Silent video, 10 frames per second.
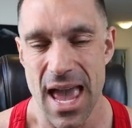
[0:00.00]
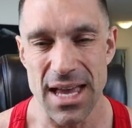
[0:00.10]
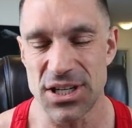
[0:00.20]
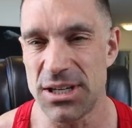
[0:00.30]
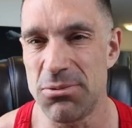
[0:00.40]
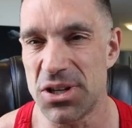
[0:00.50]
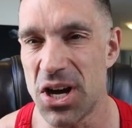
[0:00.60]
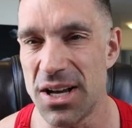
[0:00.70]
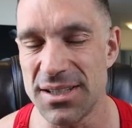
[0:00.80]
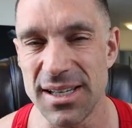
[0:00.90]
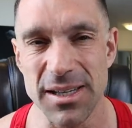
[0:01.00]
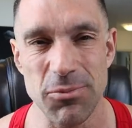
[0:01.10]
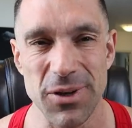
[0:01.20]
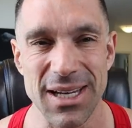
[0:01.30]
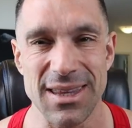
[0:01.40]
and she would constantly
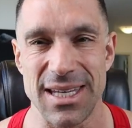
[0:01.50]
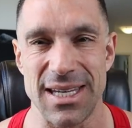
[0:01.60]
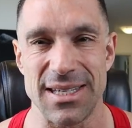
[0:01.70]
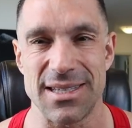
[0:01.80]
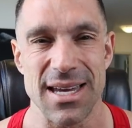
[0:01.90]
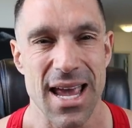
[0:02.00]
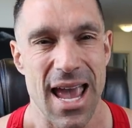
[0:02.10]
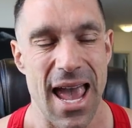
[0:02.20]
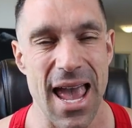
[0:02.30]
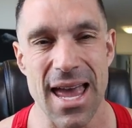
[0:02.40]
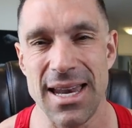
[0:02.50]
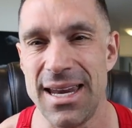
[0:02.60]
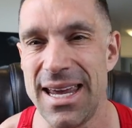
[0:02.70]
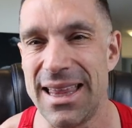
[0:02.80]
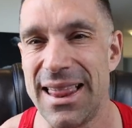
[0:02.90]
read these,
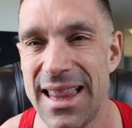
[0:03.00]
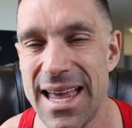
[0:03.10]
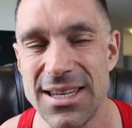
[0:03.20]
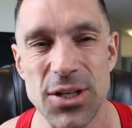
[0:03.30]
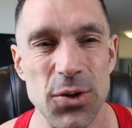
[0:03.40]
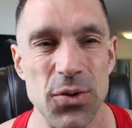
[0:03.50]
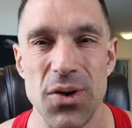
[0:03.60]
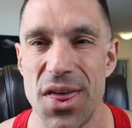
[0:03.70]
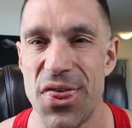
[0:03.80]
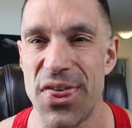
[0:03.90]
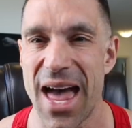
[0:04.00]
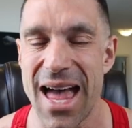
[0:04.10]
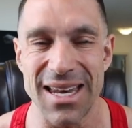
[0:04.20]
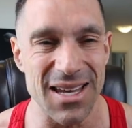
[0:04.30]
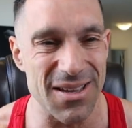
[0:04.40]
and it led to
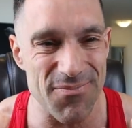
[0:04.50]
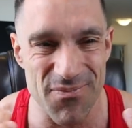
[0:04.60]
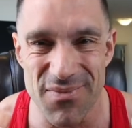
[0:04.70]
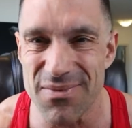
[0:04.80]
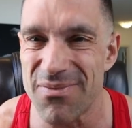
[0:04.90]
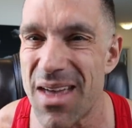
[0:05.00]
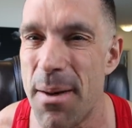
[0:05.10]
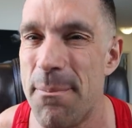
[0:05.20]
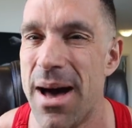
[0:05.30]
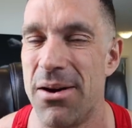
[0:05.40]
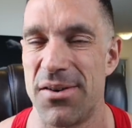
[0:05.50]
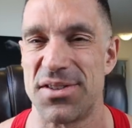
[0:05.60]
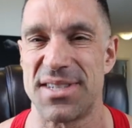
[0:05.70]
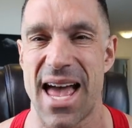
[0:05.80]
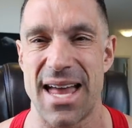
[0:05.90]
that amount of
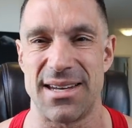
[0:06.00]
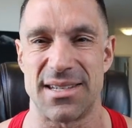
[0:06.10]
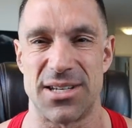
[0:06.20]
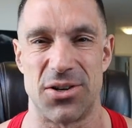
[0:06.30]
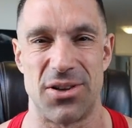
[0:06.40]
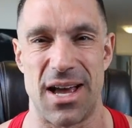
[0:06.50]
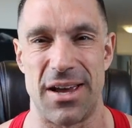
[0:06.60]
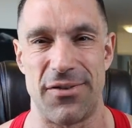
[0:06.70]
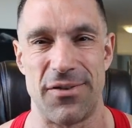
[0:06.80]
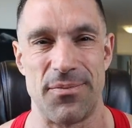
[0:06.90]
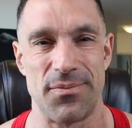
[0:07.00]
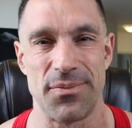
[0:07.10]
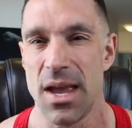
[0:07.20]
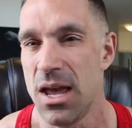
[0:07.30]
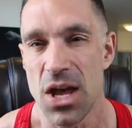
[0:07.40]
sadness in her life.
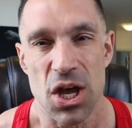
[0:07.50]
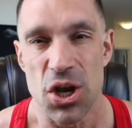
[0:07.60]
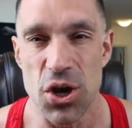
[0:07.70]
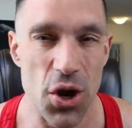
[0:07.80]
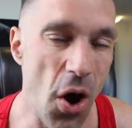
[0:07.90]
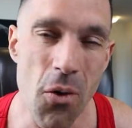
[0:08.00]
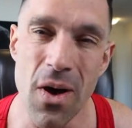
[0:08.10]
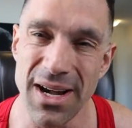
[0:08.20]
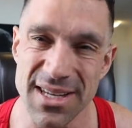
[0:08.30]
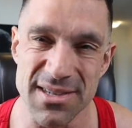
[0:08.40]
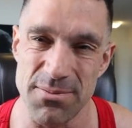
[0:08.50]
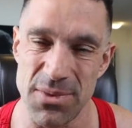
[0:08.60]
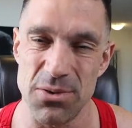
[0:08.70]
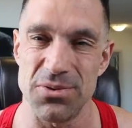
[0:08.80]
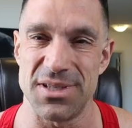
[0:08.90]
No one is
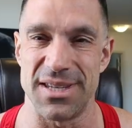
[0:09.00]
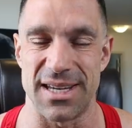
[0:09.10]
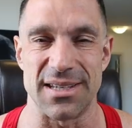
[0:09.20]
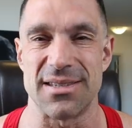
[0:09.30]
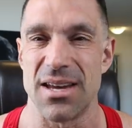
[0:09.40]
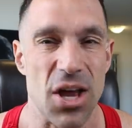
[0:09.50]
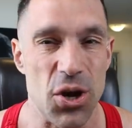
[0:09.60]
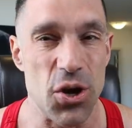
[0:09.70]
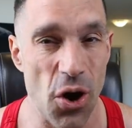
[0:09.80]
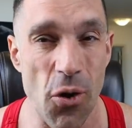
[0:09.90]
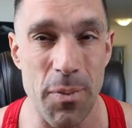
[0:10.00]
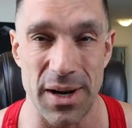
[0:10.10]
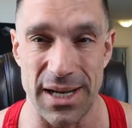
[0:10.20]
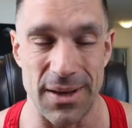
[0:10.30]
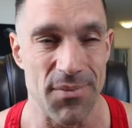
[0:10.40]
immune to this.
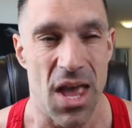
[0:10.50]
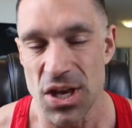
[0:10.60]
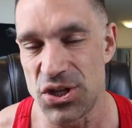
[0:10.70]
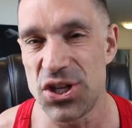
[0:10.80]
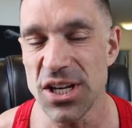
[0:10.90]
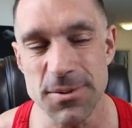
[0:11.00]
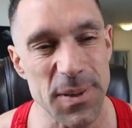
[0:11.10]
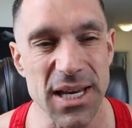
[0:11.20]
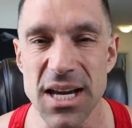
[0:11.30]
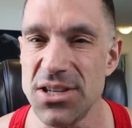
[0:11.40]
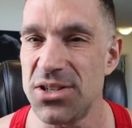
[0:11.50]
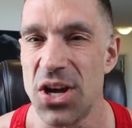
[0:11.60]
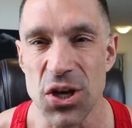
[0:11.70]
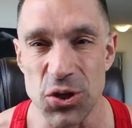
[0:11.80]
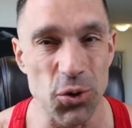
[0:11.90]
Nobody. Just
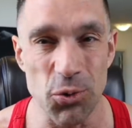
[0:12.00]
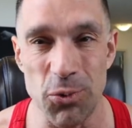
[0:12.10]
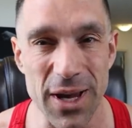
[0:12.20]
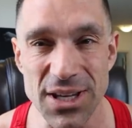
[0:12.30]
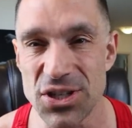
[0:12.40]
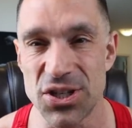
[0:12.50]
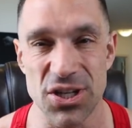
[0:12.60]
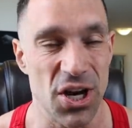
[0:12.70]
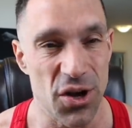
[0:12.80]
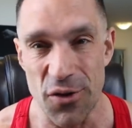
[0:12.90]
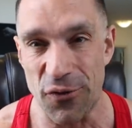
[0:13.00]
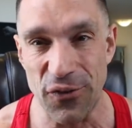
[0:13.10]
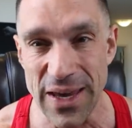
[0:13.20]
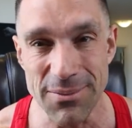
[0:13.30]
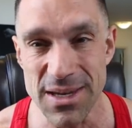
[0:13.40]
because you're rich,
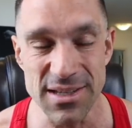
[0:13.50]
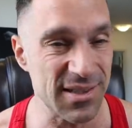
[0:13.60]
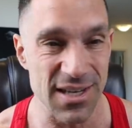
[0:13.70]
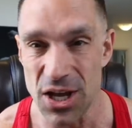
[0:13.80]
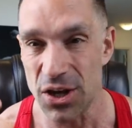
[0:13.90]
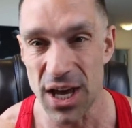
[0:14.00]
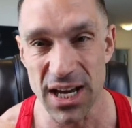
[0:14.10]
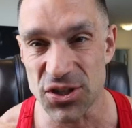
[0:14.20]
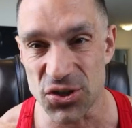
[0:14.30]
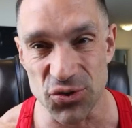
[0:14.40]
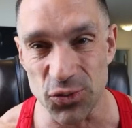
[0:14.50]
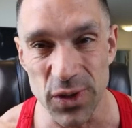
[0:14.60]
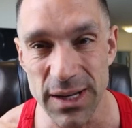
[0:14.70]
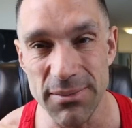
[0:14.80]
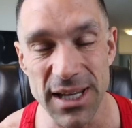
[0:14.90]
famous,
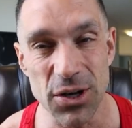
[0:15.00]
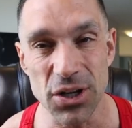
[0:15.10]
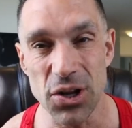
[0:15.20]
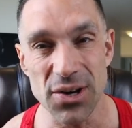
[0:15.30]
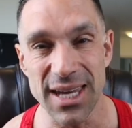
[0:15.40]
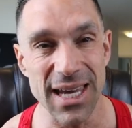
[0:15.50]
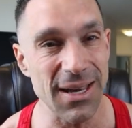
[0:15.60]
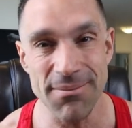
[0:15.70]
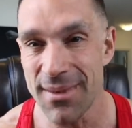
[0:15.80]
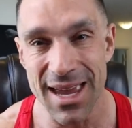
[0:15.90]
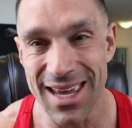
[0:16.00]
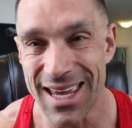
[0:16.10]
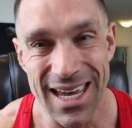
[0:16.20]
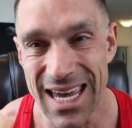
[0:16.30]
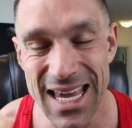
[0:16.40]
extremely good looking,
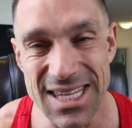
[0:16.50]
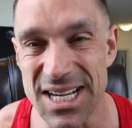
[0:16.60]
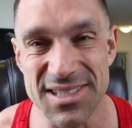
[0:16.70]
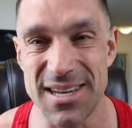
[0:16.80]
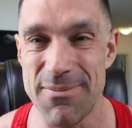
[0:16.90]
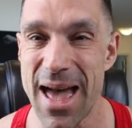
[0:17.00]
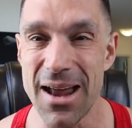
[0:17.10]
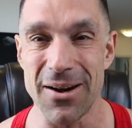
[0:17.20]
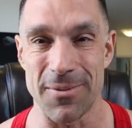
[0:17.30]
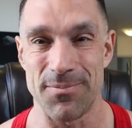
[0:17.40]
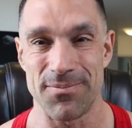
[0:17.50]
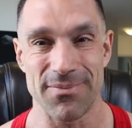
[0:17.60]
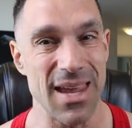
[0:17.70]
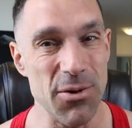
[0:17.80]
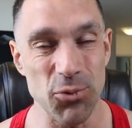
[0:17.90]
it doesn't matter.
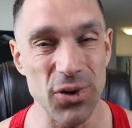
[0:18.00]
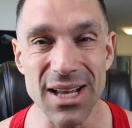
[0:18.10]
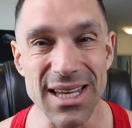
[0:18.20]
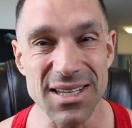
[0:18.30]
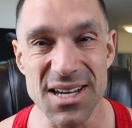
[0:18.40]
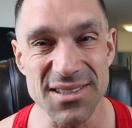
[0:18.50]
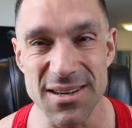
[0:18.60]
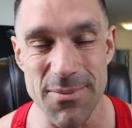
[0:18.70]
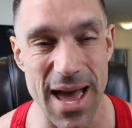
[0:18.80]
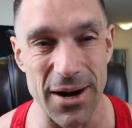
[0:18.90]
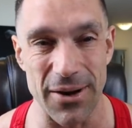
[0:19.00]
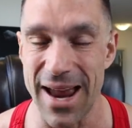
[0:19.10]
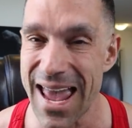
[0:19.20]
It really doesn't matter.